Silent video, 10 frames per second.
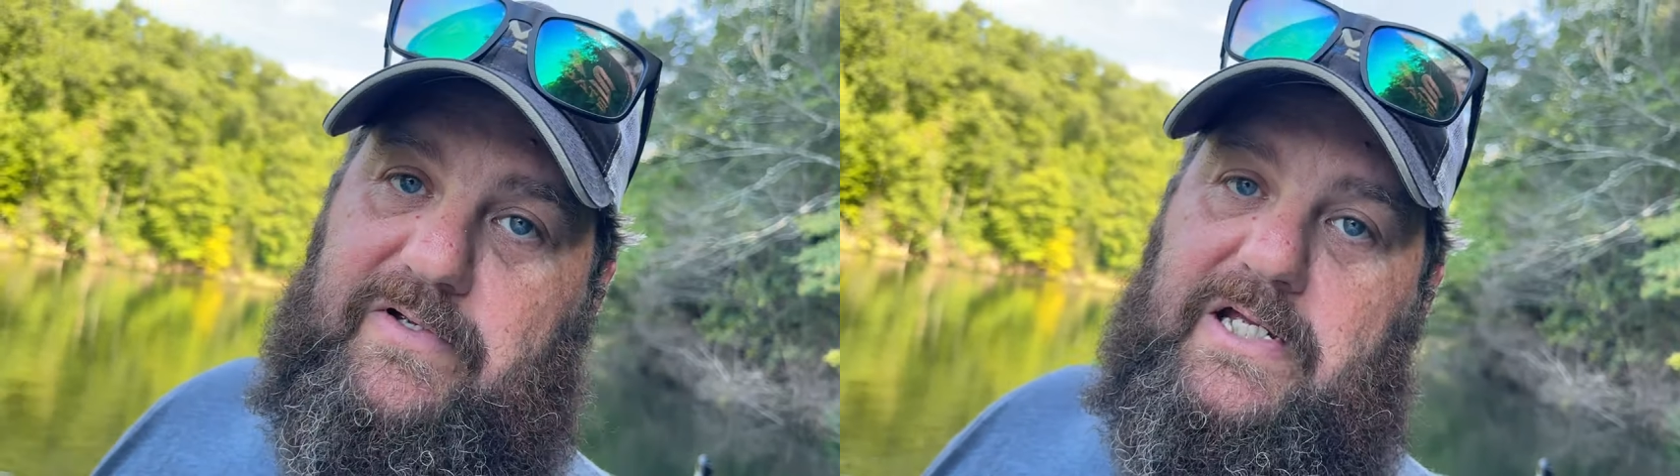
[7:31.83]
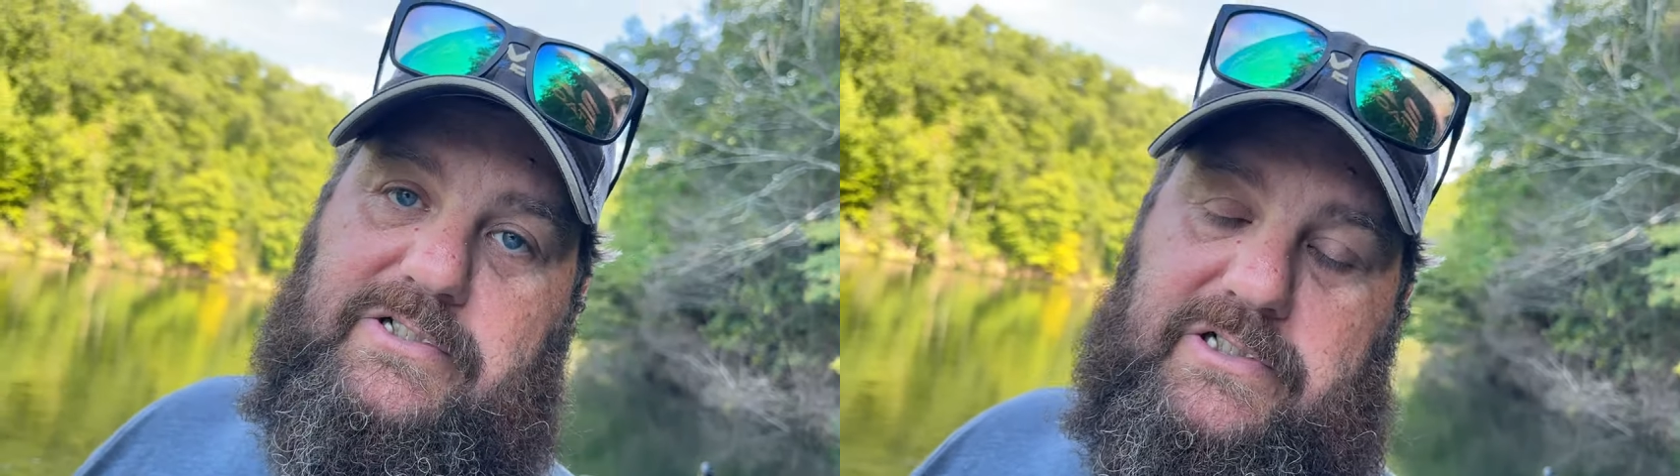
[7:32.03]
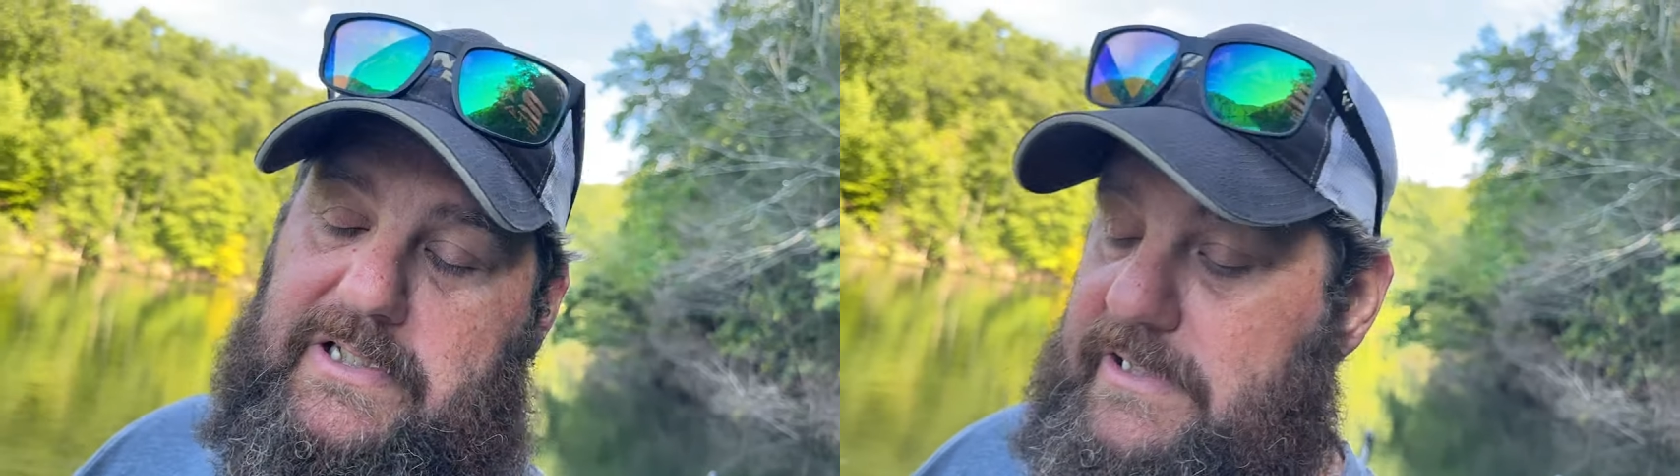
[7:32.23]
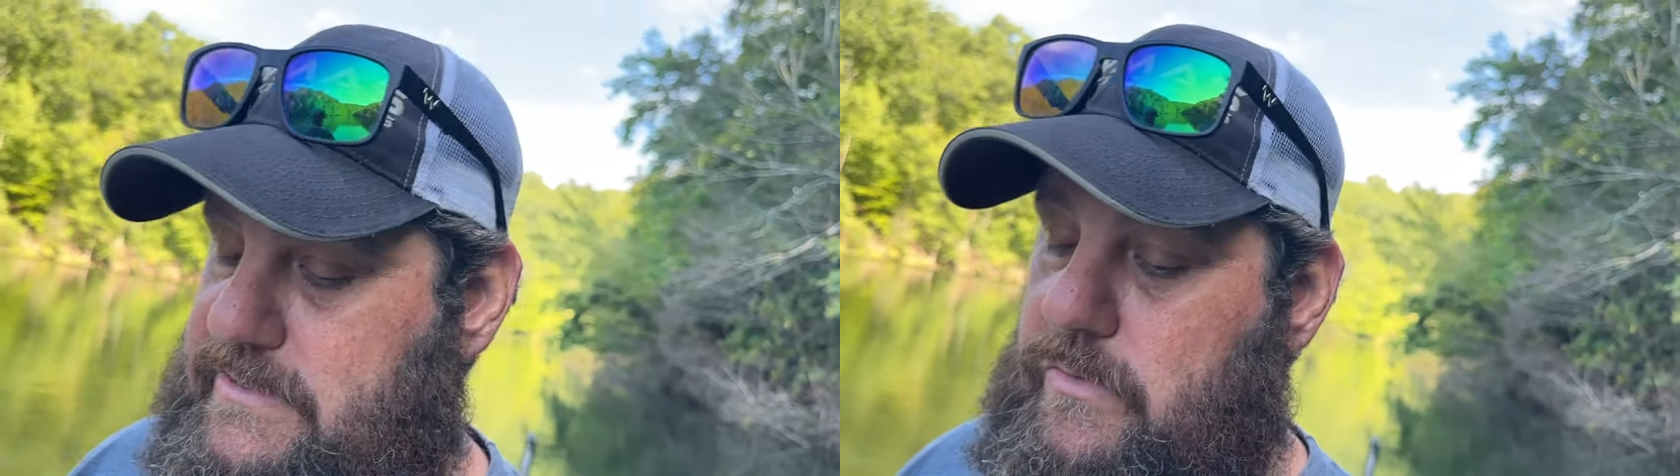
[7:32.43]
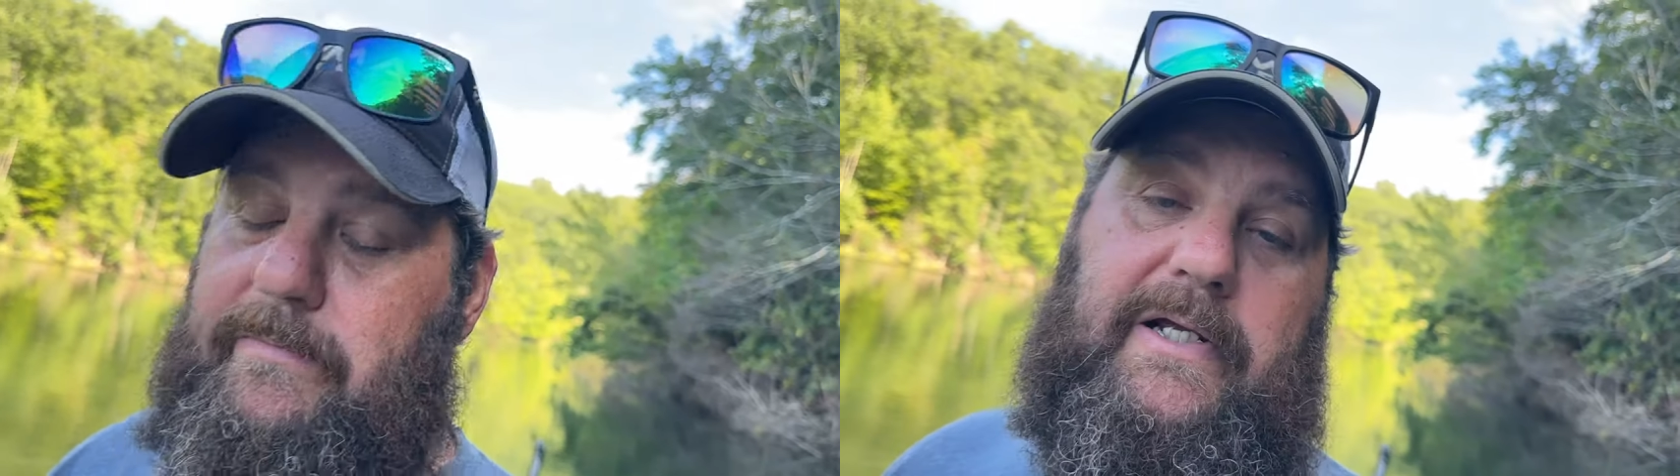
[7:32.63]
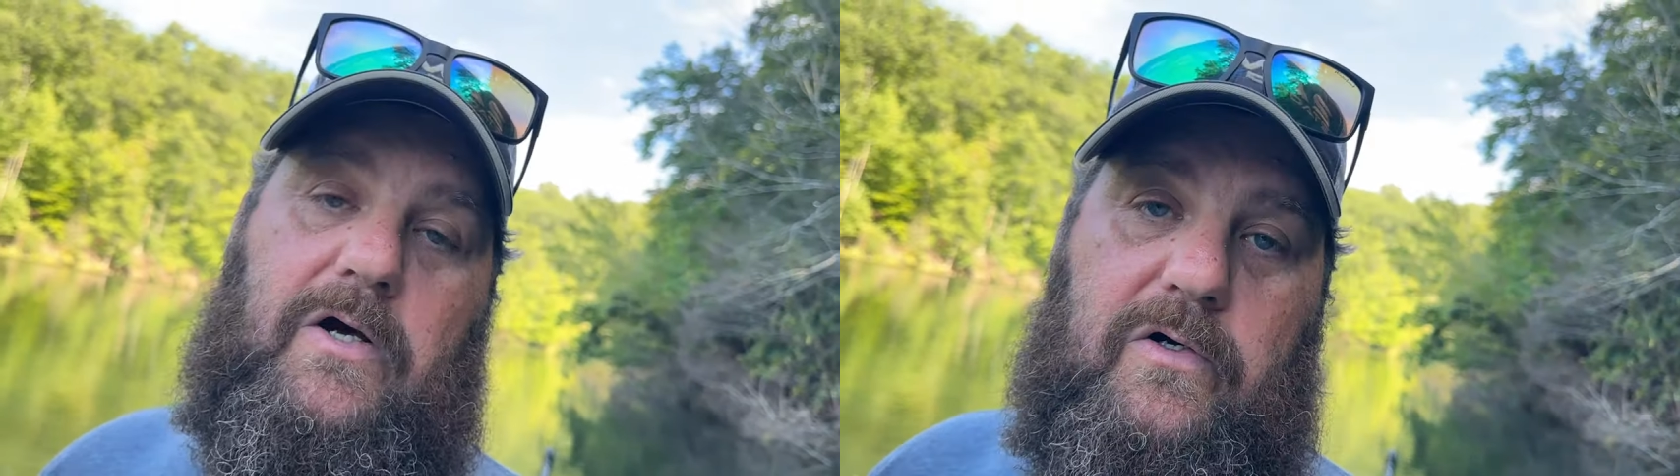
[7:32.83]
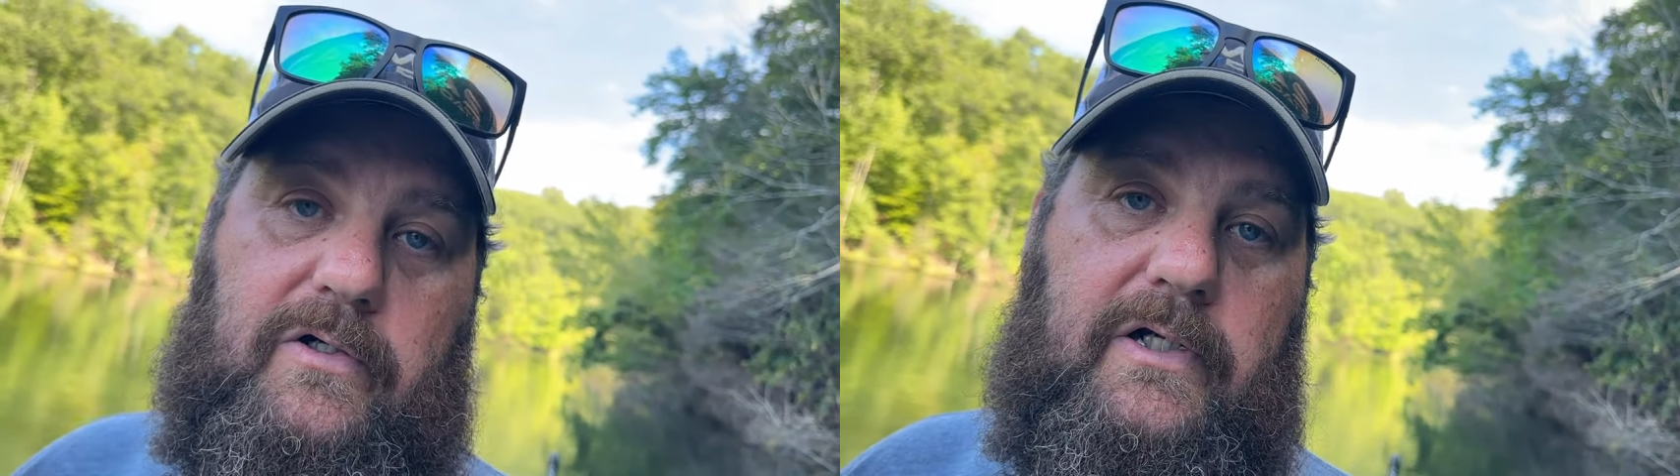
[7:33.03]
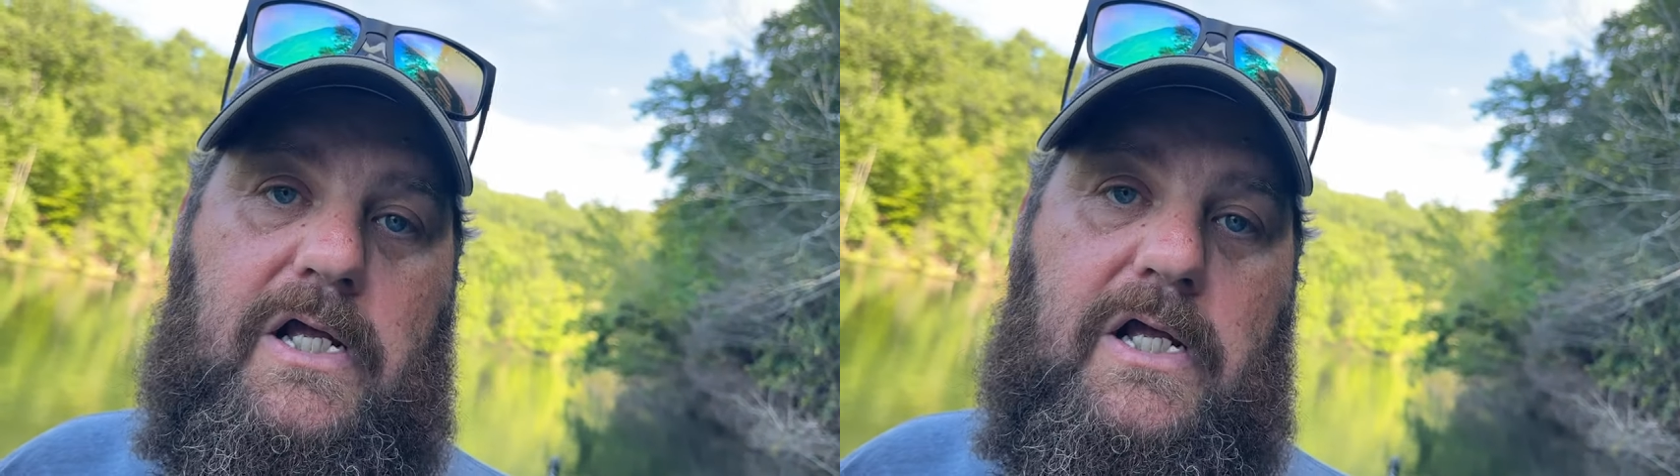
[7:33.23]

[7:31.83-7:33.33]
catching it. It's gonna be hard.